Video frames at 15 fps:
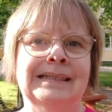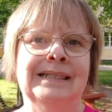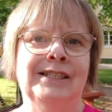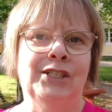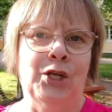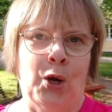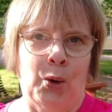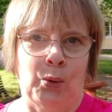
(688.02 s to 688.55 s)

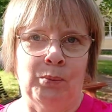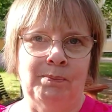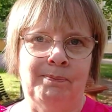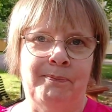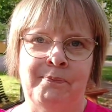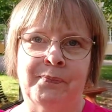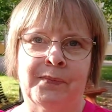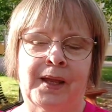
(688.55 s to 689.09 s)
No,
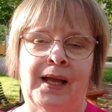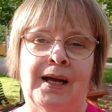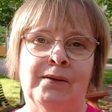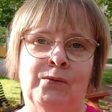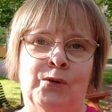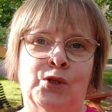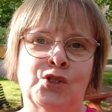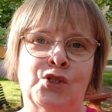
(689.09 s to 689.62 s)

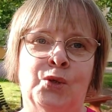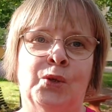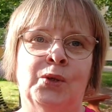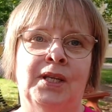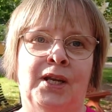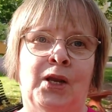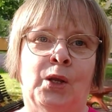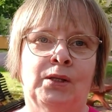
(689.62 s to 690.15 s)

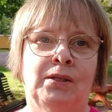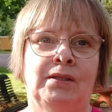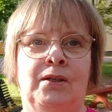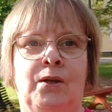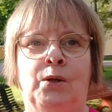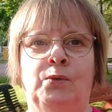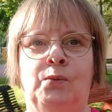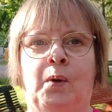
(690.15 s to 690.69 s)
unfortunately not
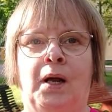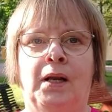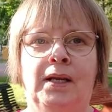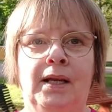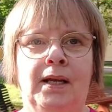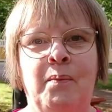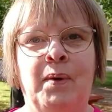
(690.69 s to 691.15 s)
one.